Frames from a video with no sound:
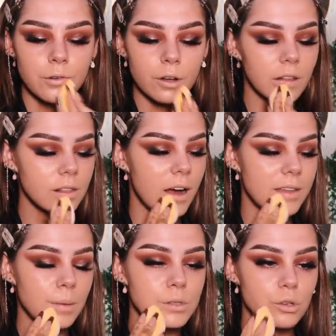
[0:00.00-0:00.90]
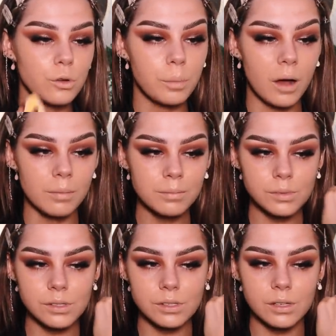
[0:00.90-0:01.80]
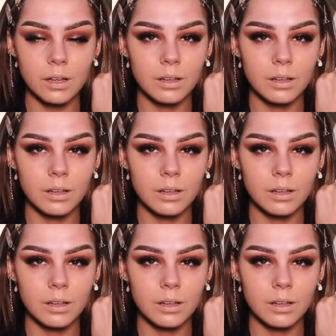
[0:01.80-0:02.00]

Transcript: Not gonna lie, that was 2 pumps